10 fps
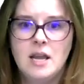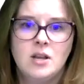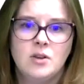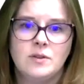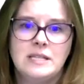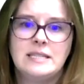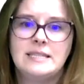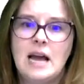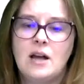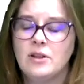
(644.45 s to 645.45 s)
You'll need to
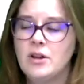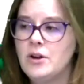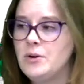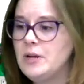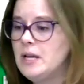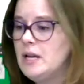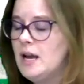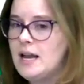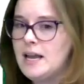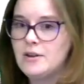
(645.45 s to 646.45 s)
download
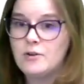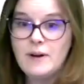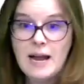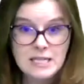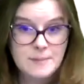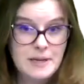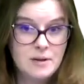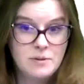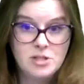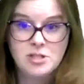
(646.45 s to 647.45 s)
either Raspbian,
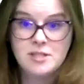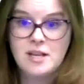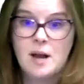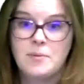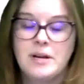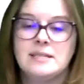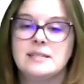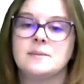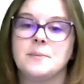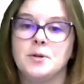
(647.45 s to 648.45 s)
which is just the operating
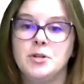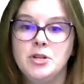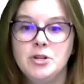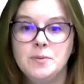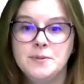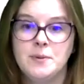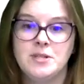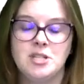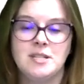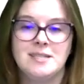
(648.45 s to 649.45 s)
system, or Noobs,
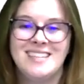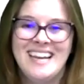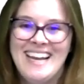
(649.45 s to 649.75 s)
which is